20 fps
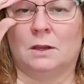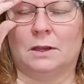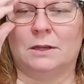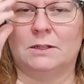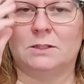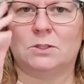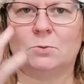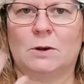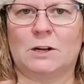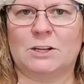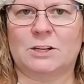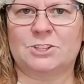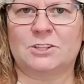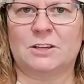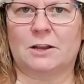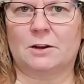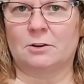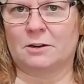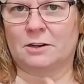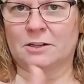And Swatch
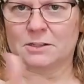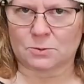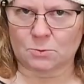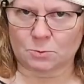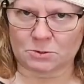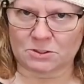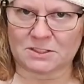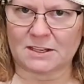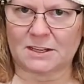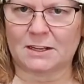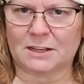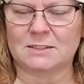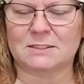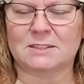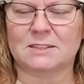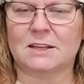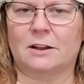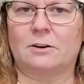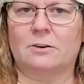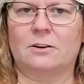Saturdays will stay on
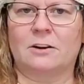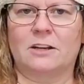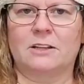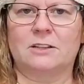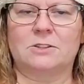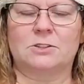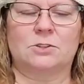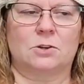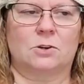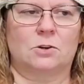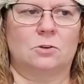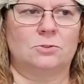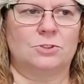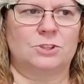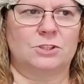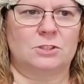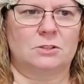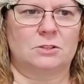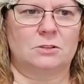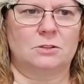Saturdays. So
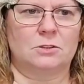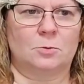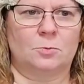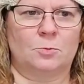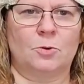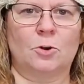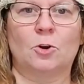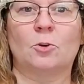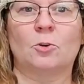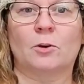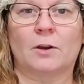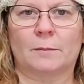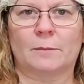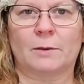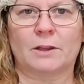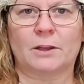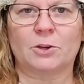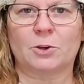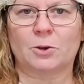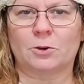just a little
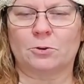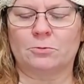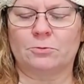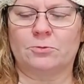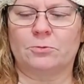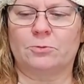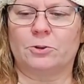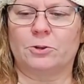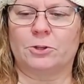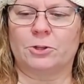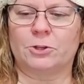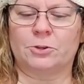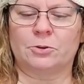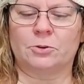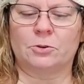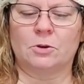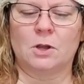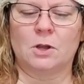programming note for you.